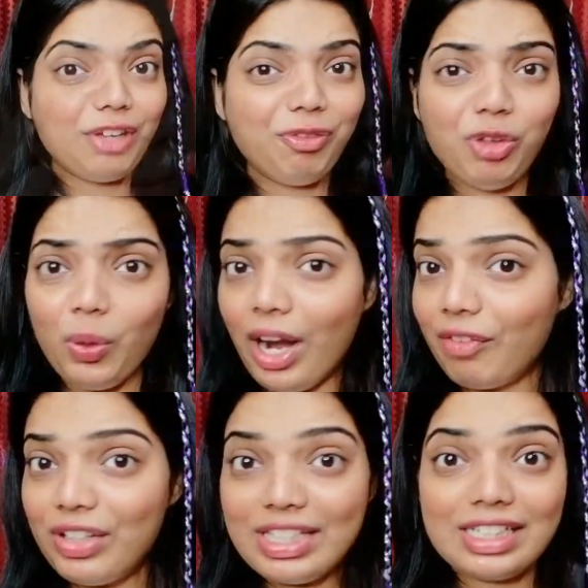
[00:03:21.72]
If you're
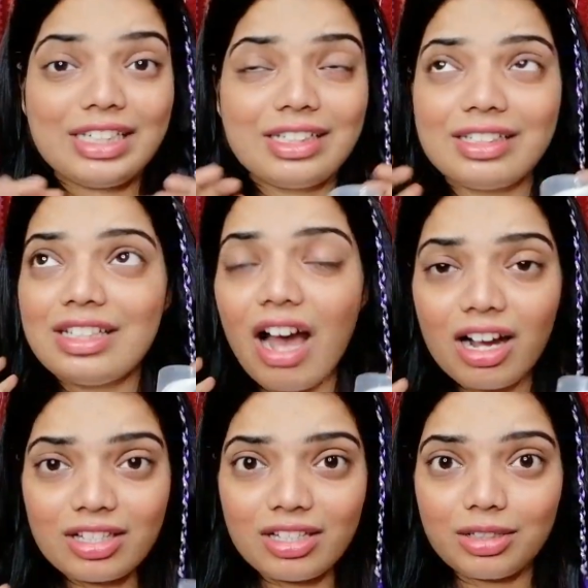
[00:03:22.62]
having a dark
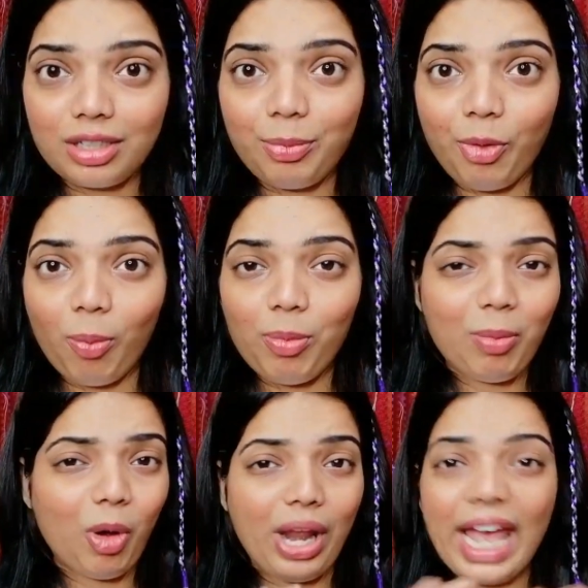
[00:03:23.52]
circle problem
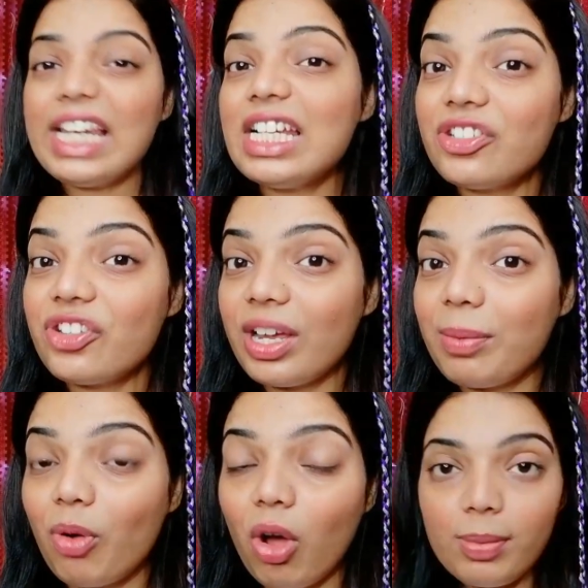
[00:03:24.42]
or any under eye
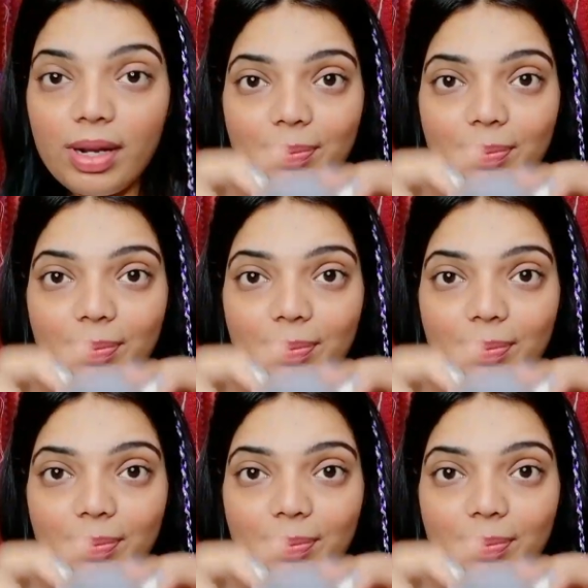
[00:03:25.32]
problem,